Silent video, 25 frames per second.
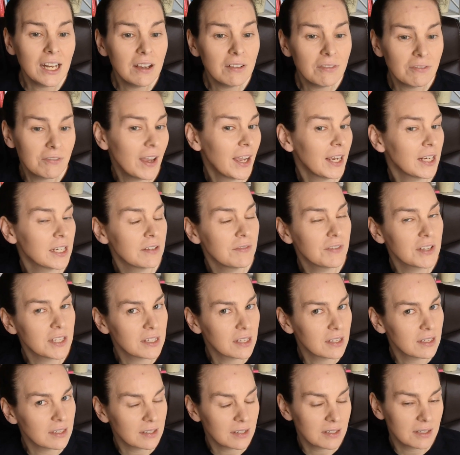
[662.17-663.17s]
ineffective
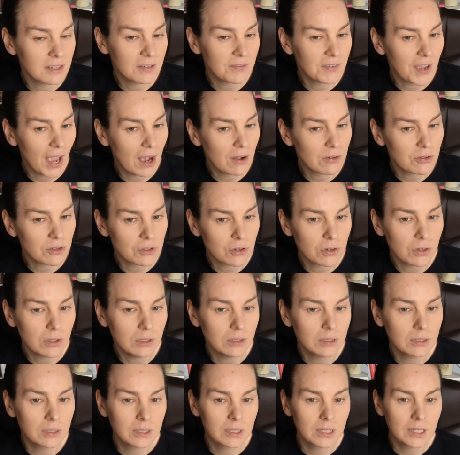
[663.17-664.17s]
assistance of
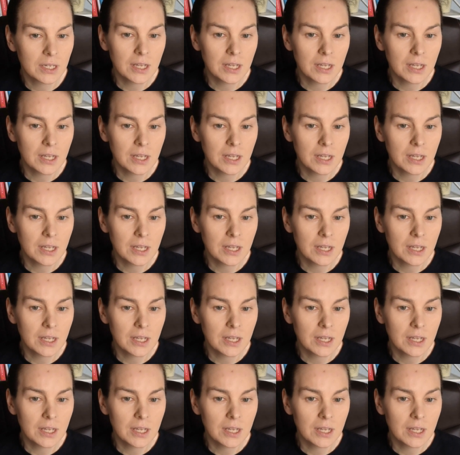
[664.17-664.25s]
counsel.